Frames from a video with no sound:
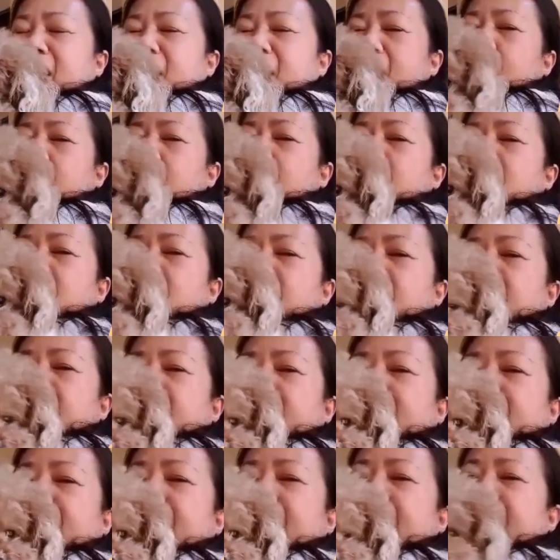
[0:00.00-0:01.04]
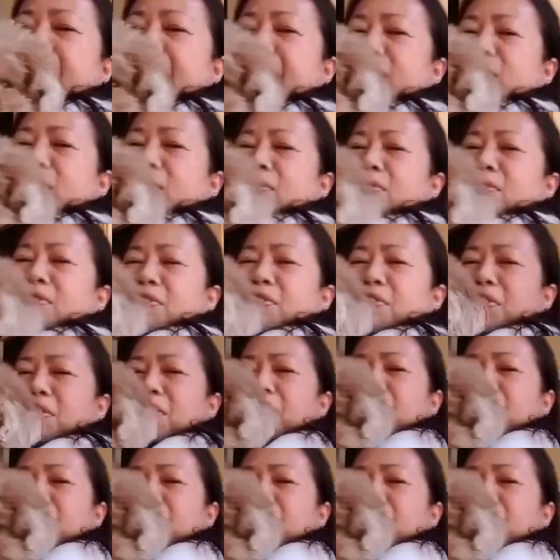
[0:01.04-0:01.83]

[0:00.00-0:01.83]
Happy birthday to